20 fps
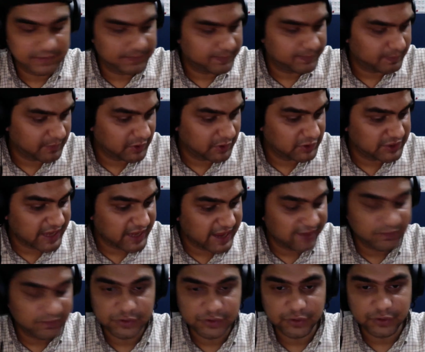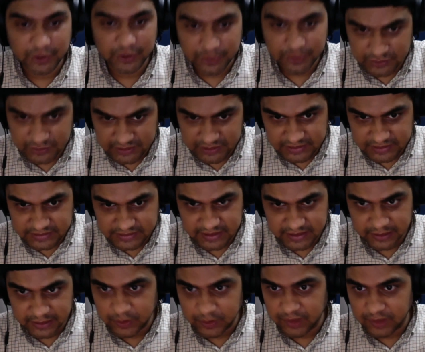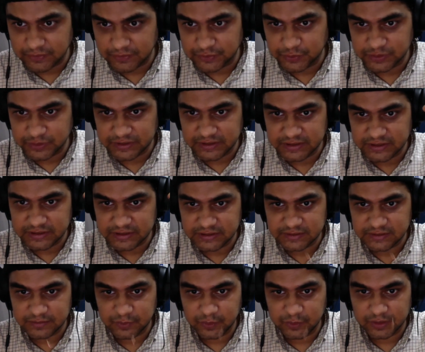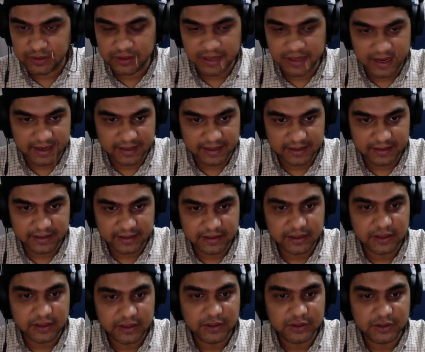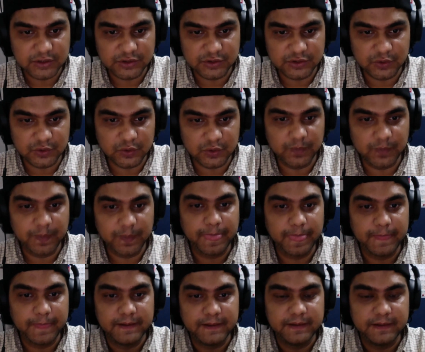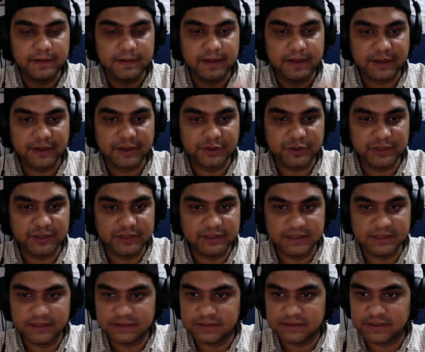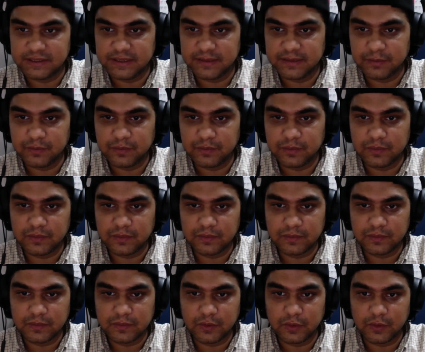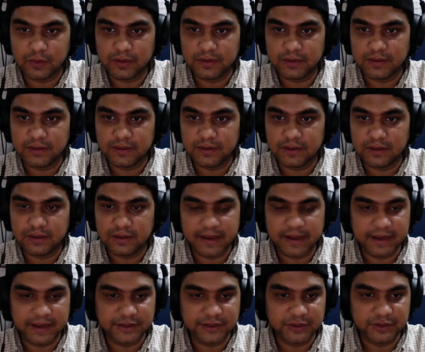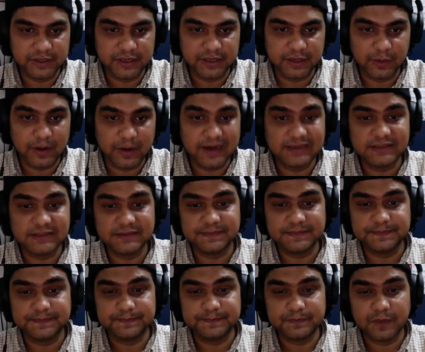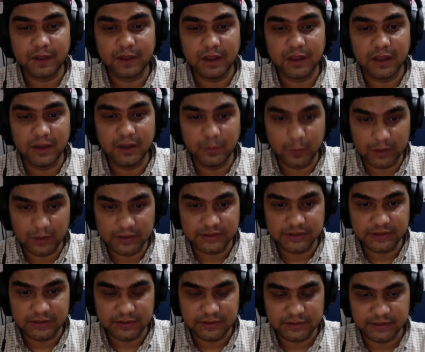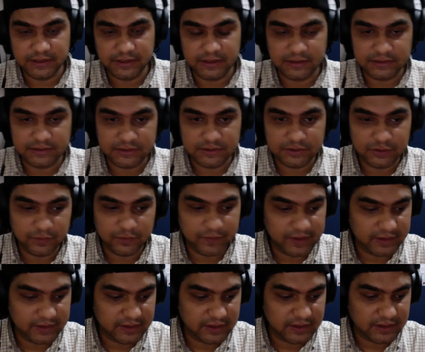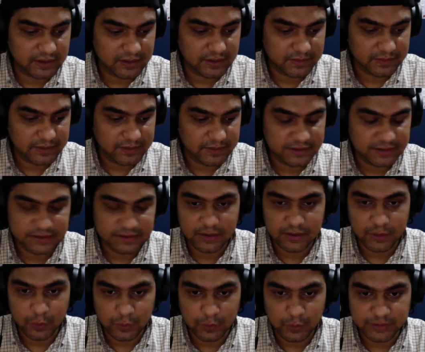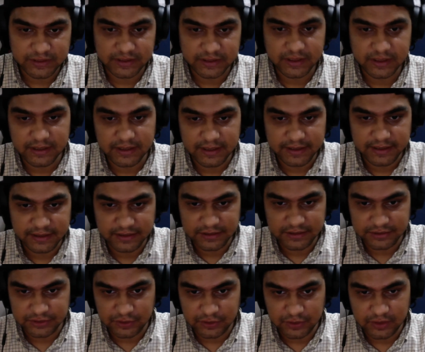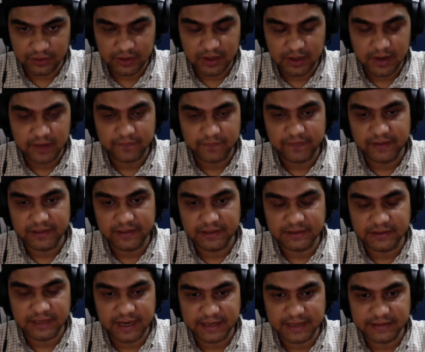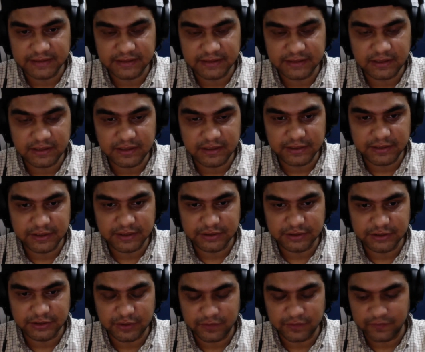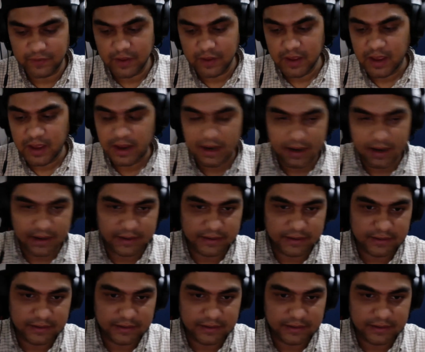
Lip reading: because I was not using this relay code, I was using this motor directly. So actually this relay code actually requires inverse signals. So when there's a low signal, it turns on. When there's a high signal, it turns off. And